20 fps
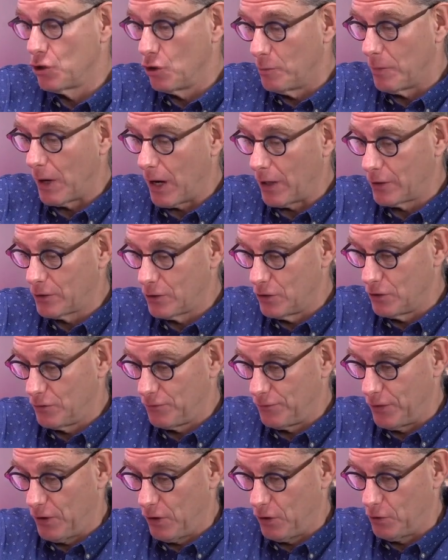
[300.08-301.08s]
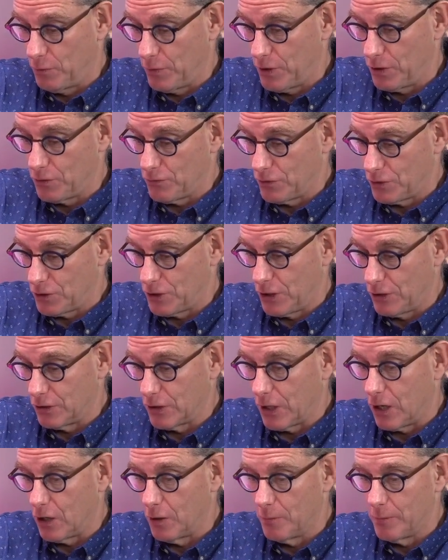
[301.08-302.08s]
boxes filled with interesting
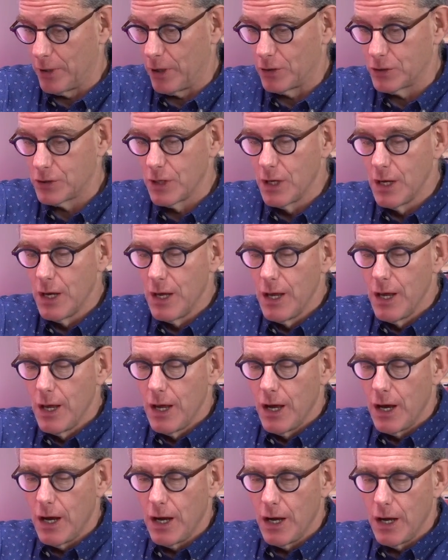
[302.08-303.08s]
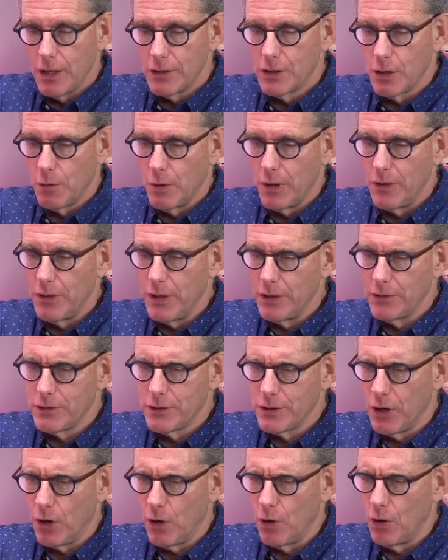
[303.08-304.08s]
dollar bills. So when
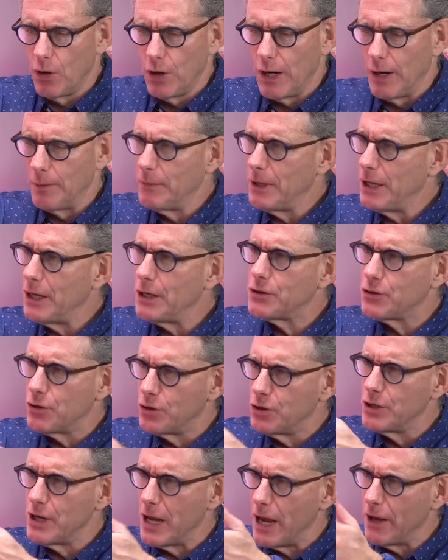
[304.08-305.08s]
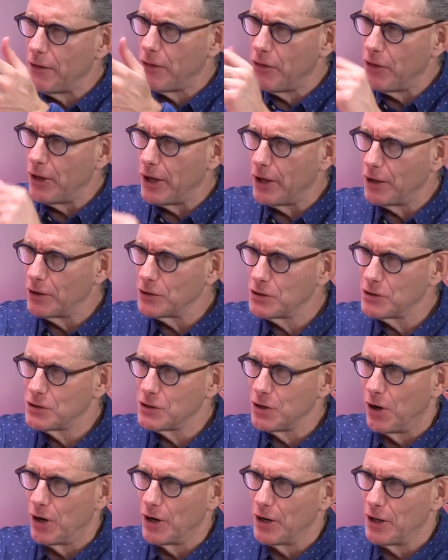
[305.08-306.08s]
this whole internet thing
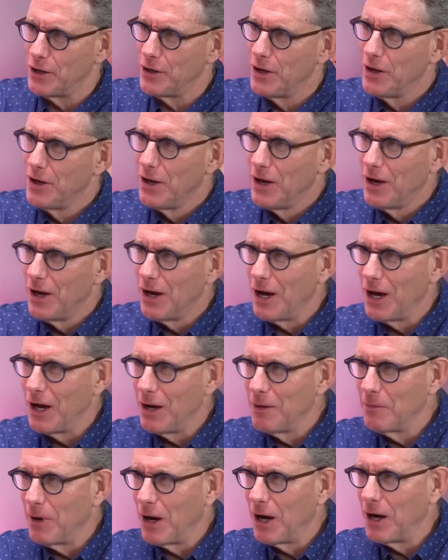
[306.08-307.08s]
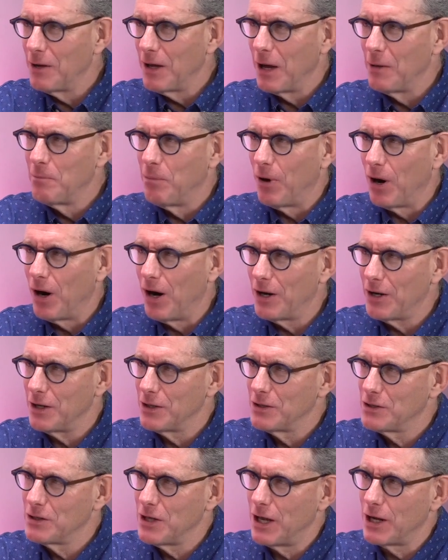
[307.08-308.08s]
started, I bought
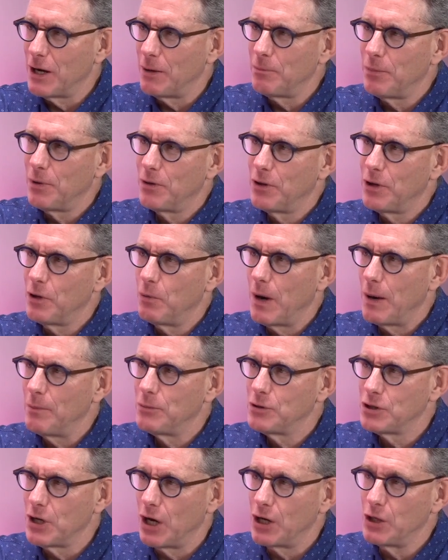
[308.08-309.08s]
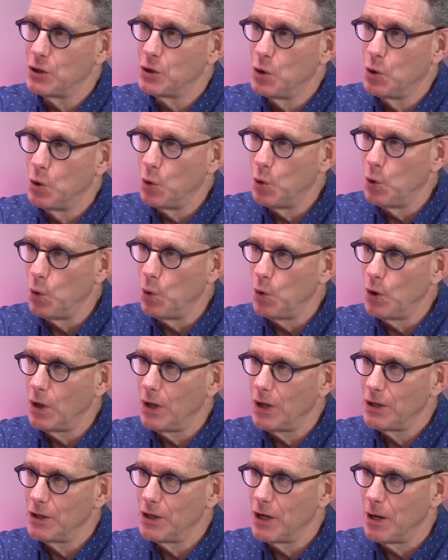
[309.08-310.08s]
and set up the website
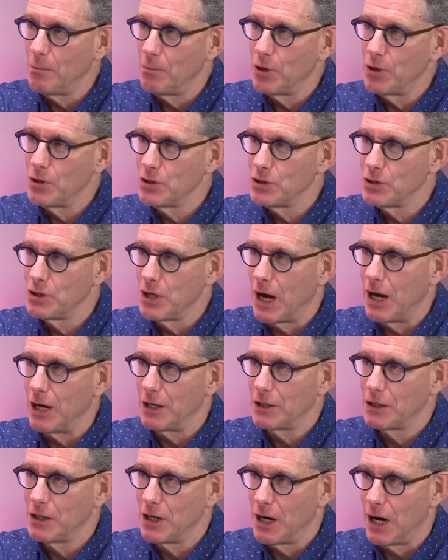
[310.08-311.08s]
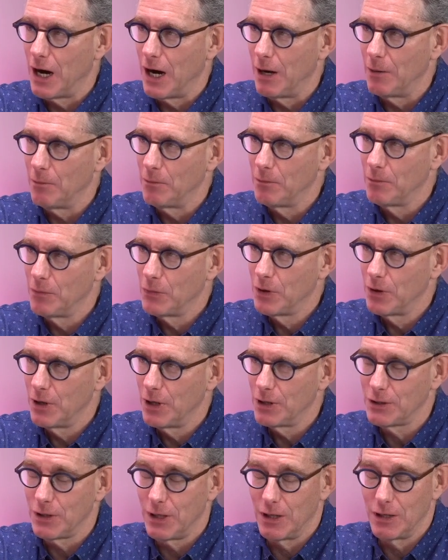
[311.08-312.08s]
coolnumbers.com.
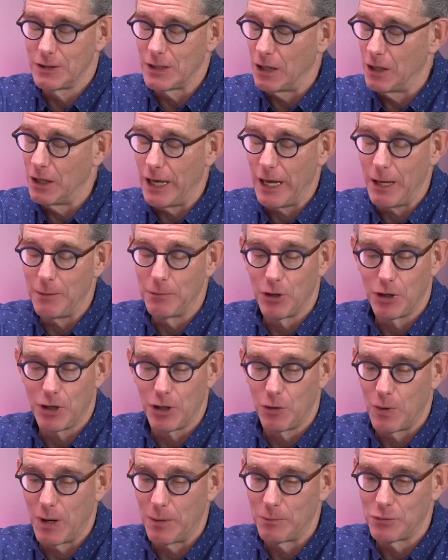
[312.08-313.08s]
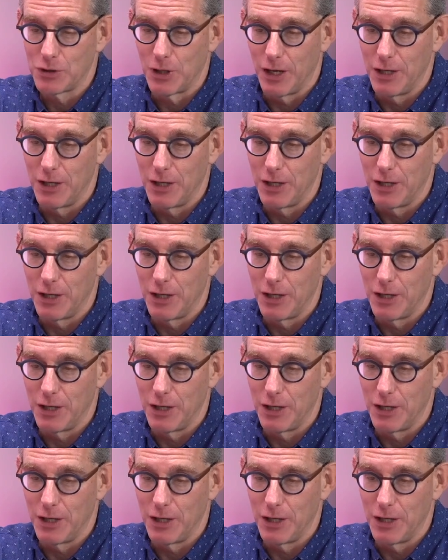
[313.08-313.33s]
It's a lame-looking website.